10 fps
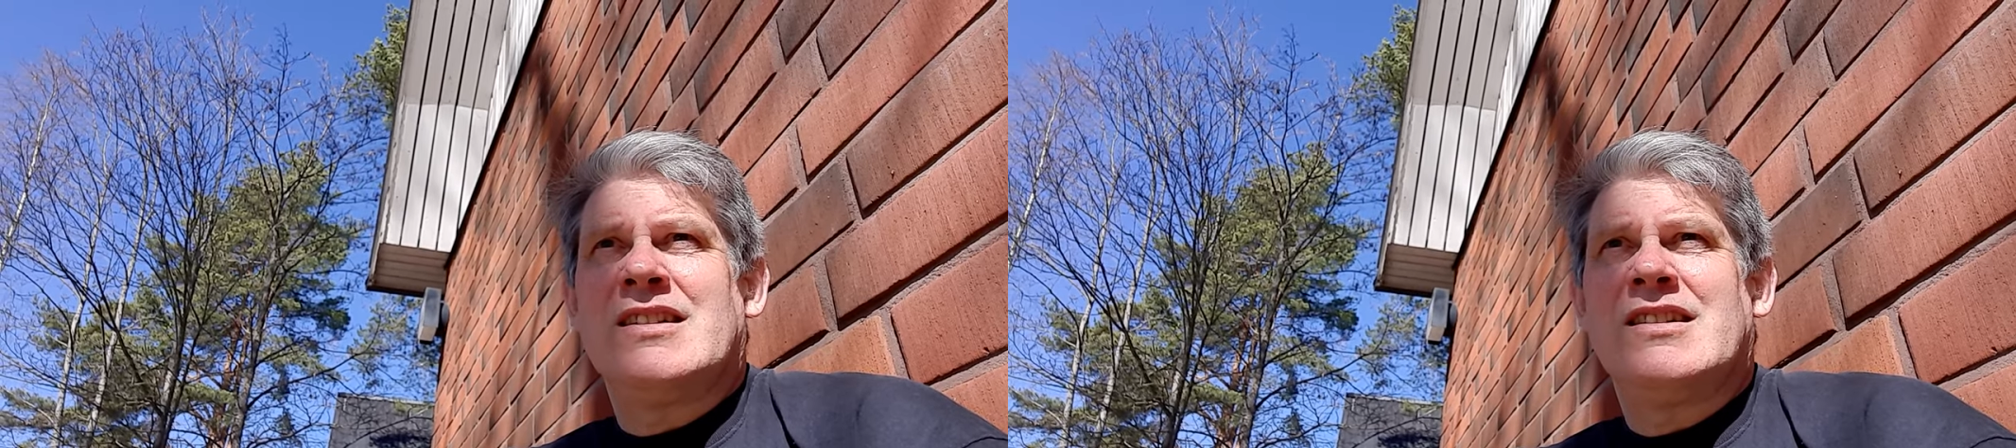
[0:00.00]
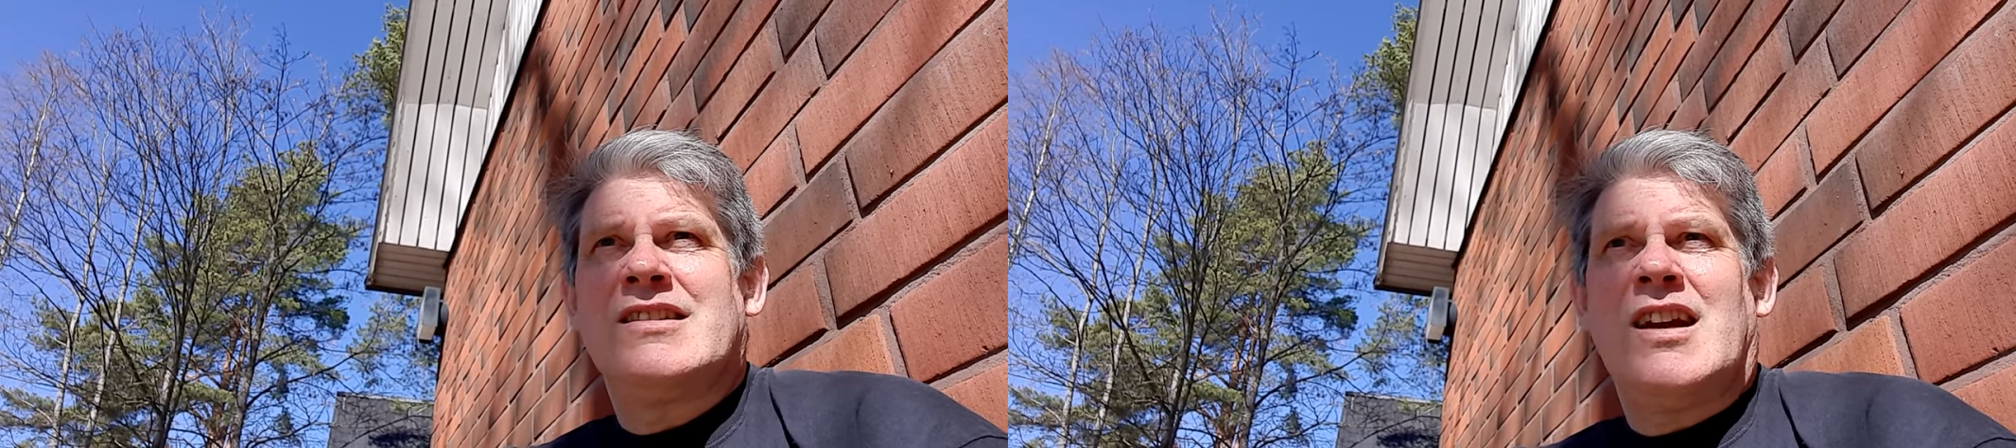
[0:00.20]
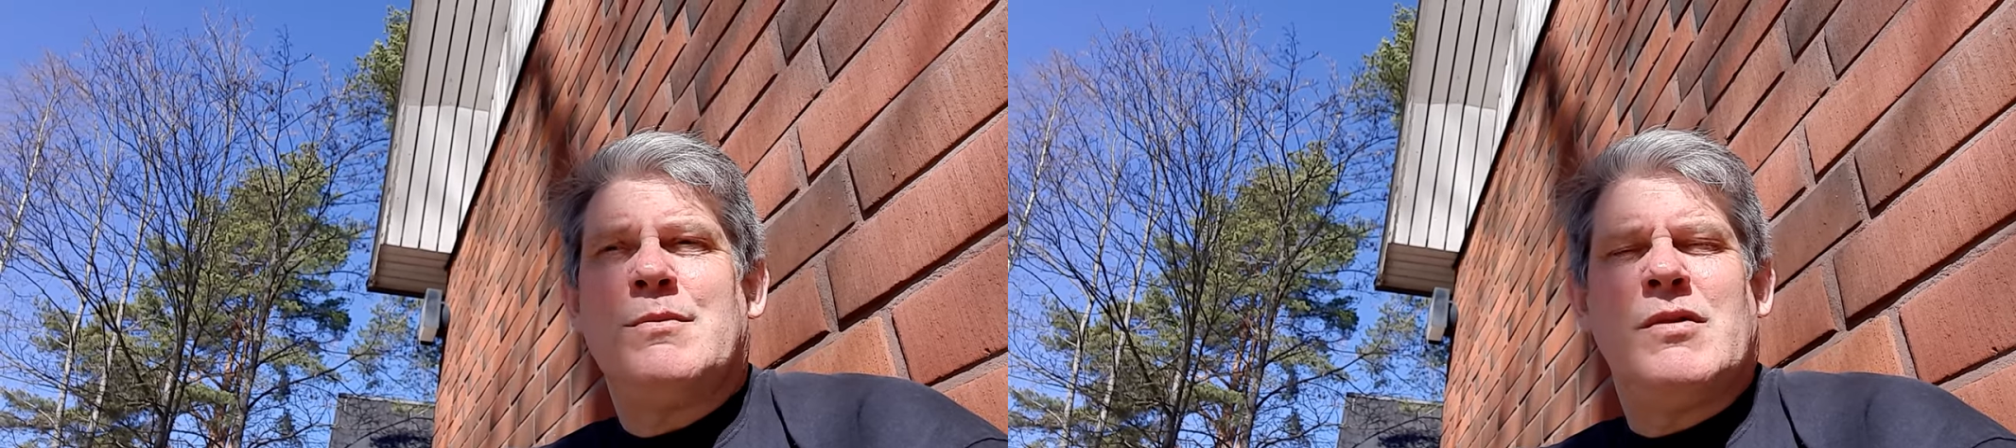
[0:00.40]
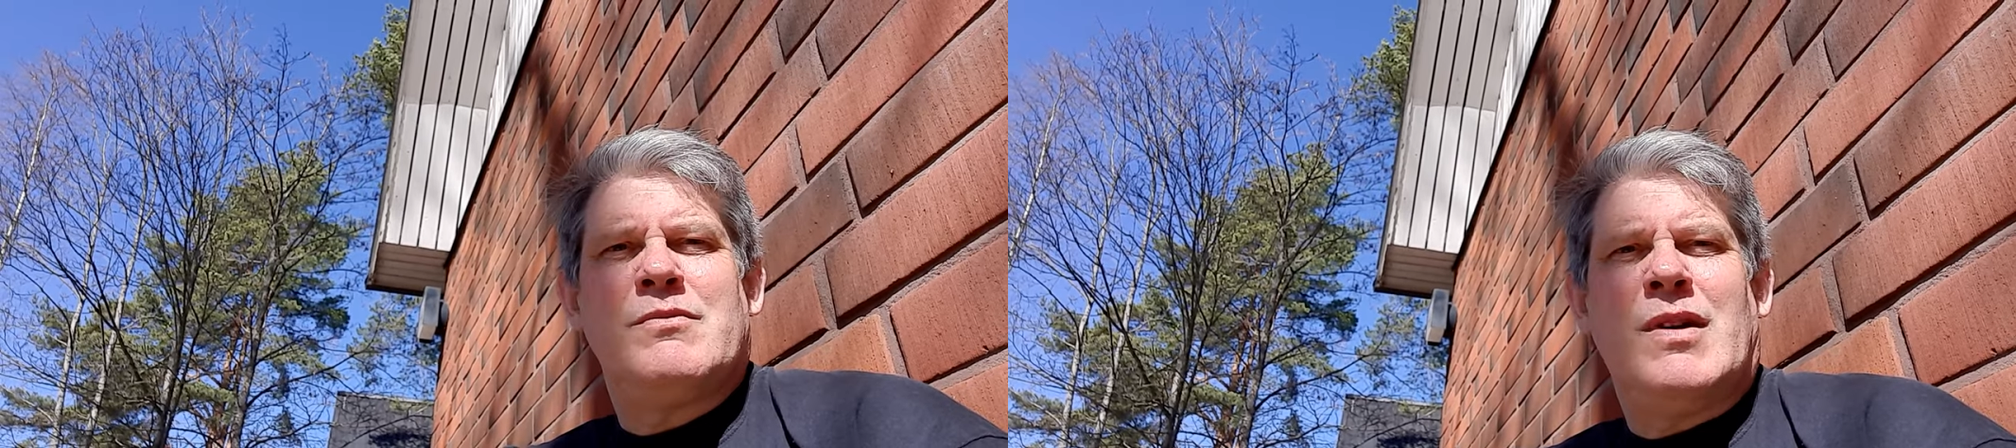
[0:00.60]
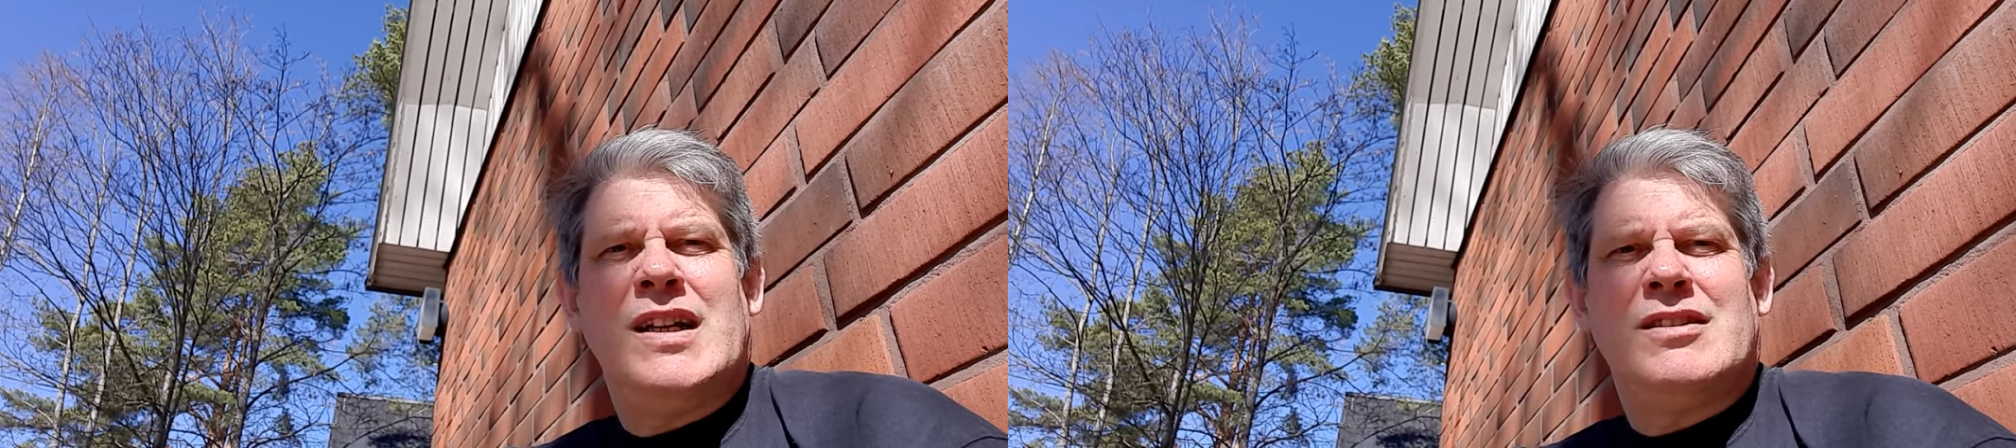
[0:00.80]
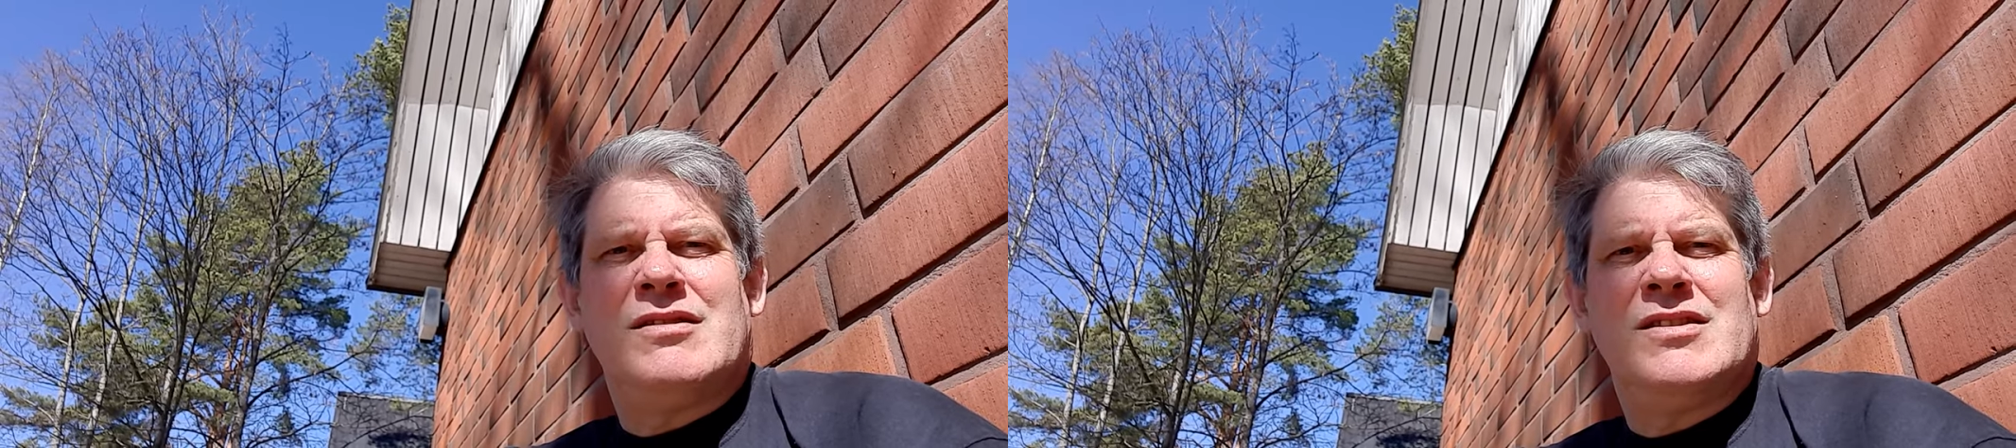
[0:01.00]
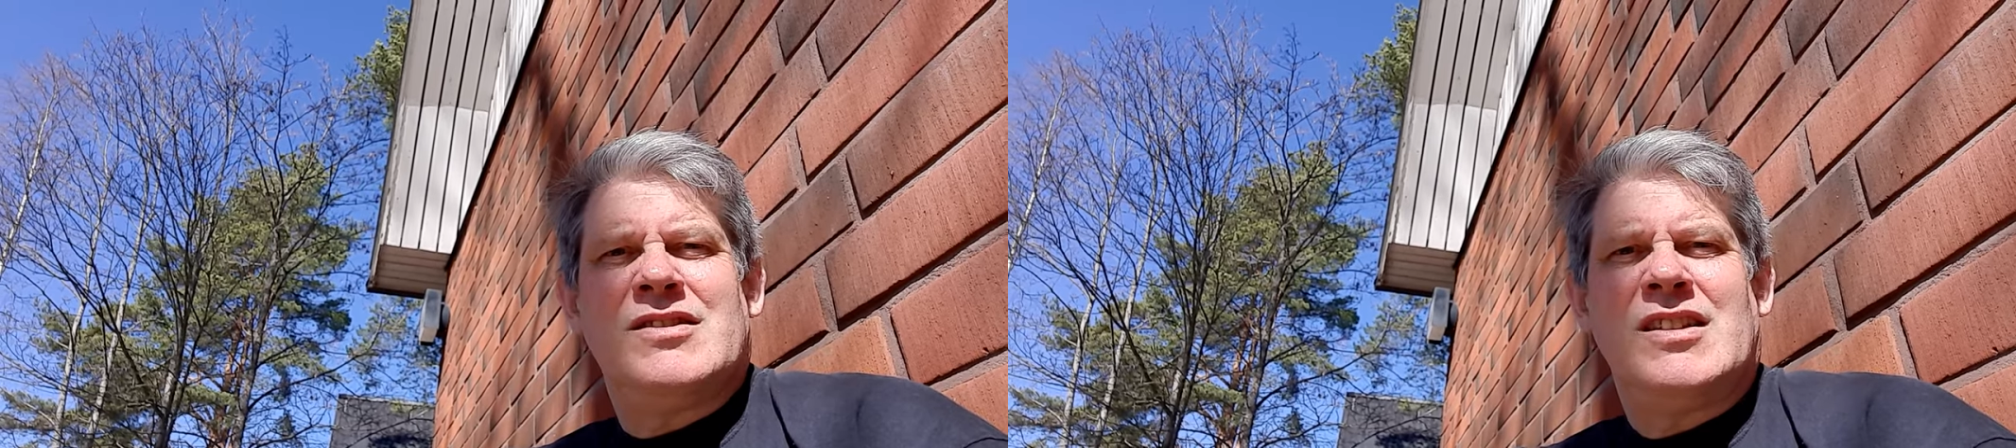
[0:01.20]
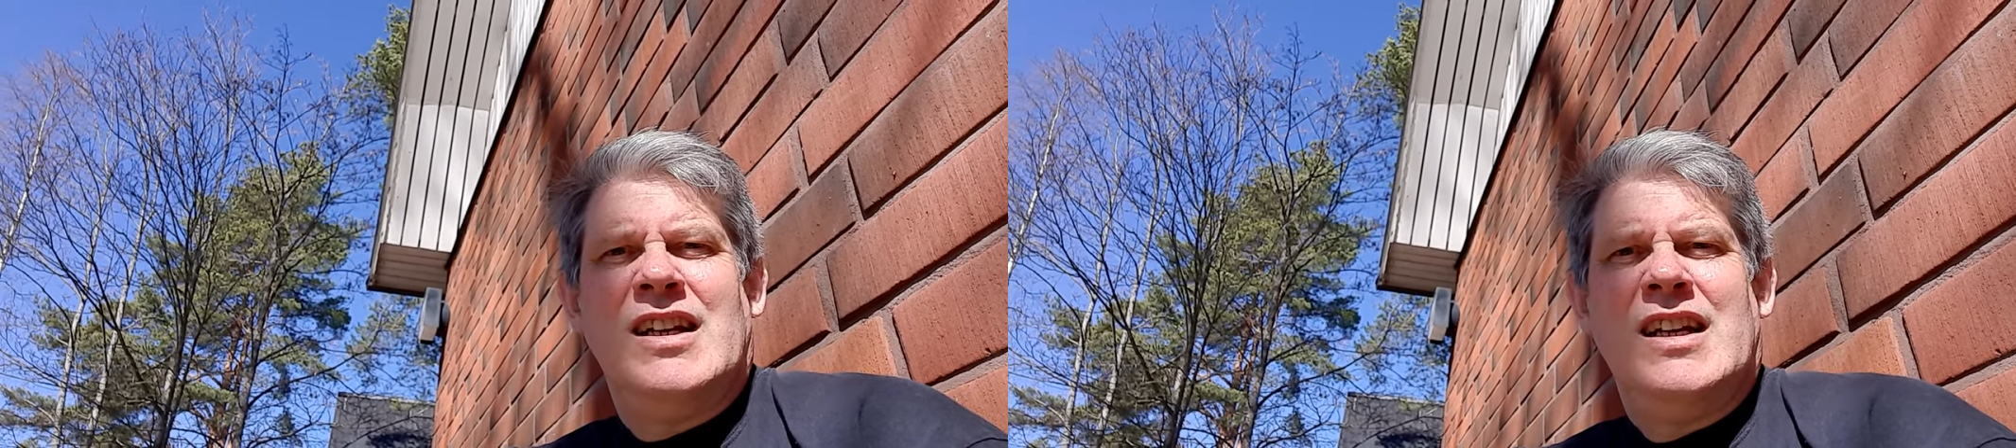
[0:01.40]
the type of migrants